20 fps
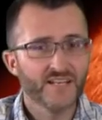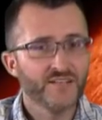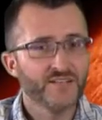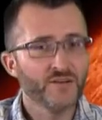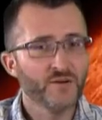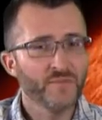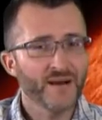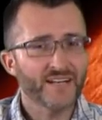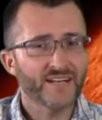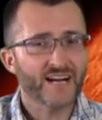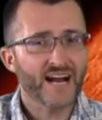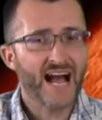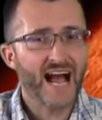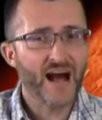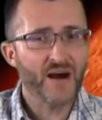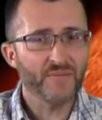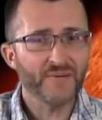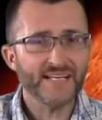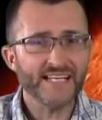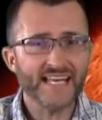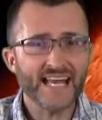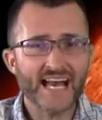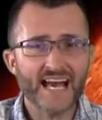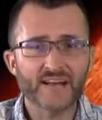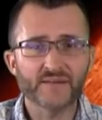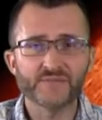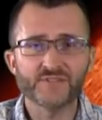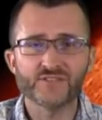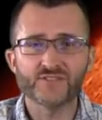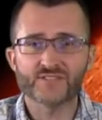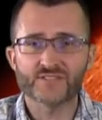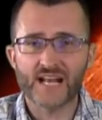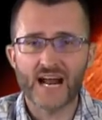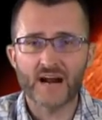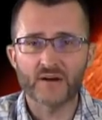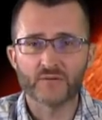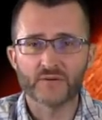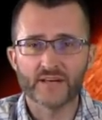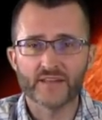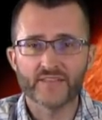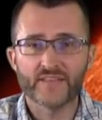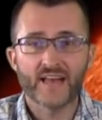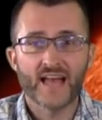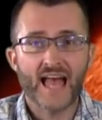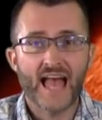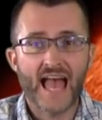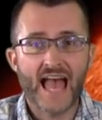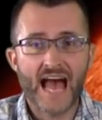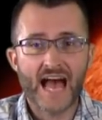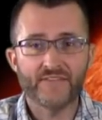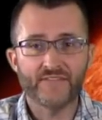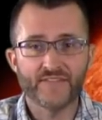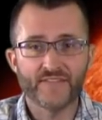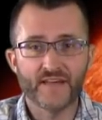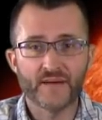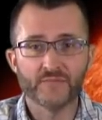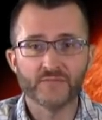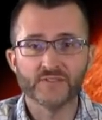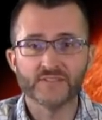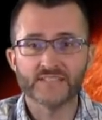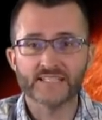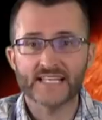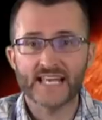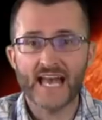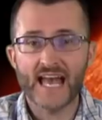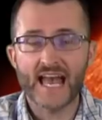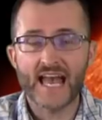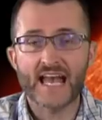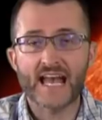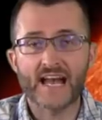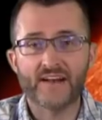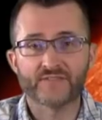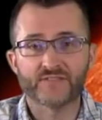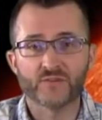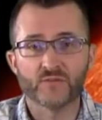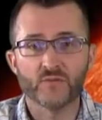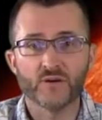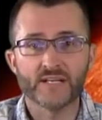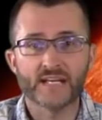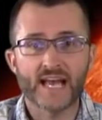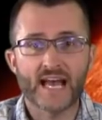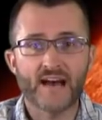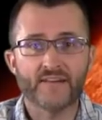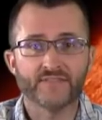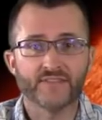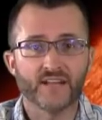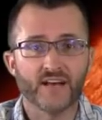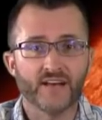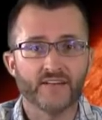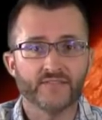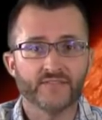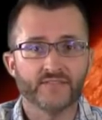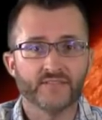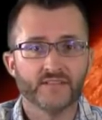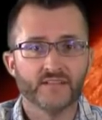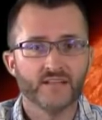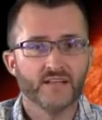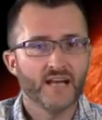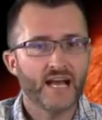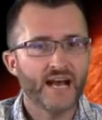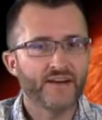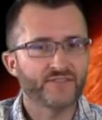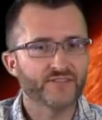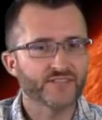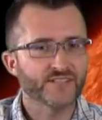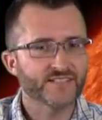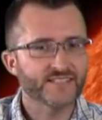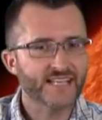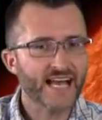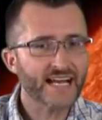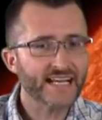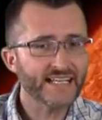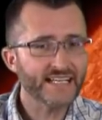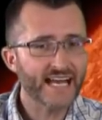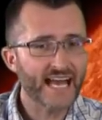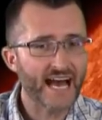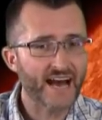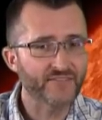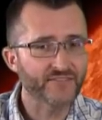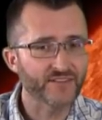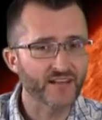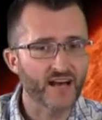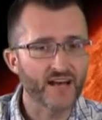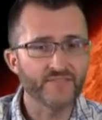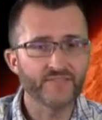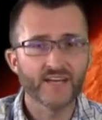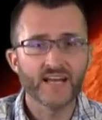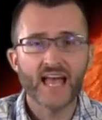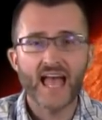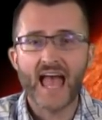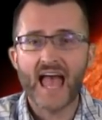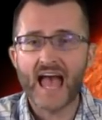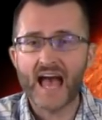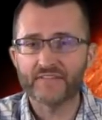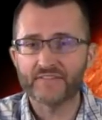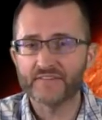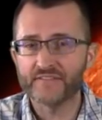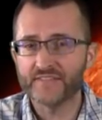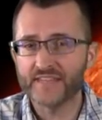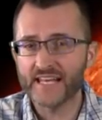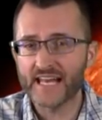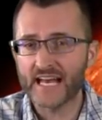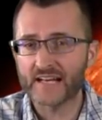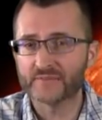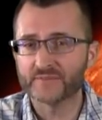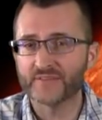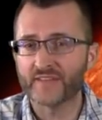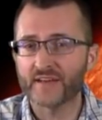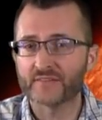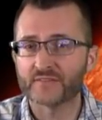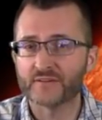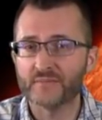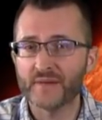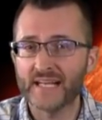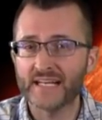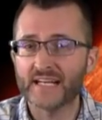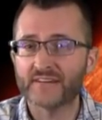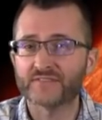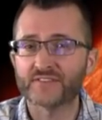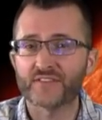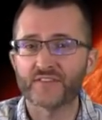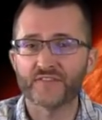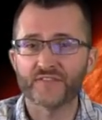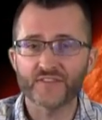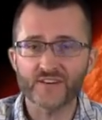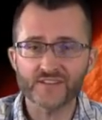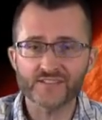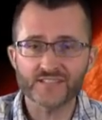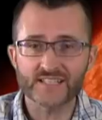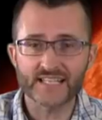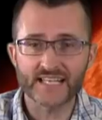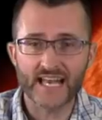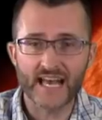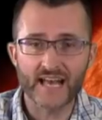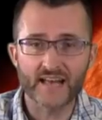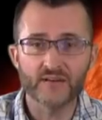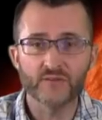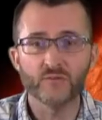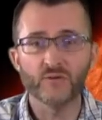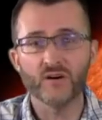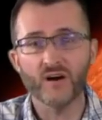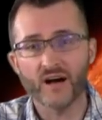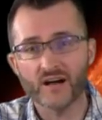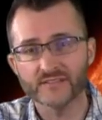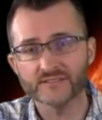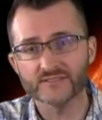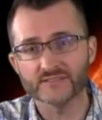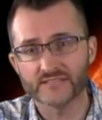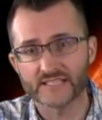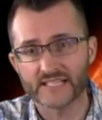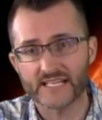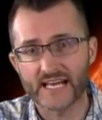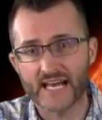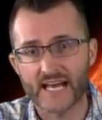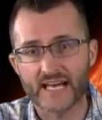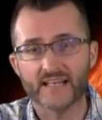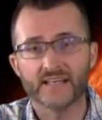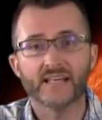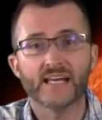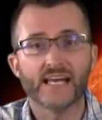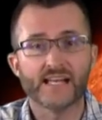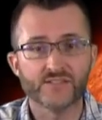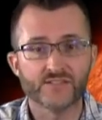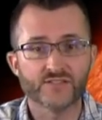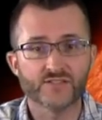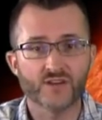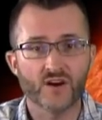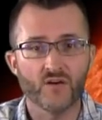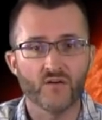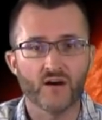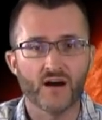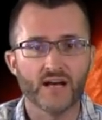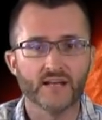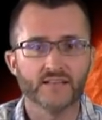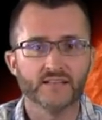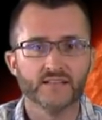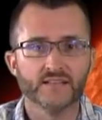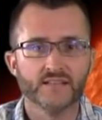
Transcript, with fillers: No matter how many atoms you start with, half of them will decay after one half-life. After a second half-life, half of the atoms that remain after the first decay will also decay, and so on.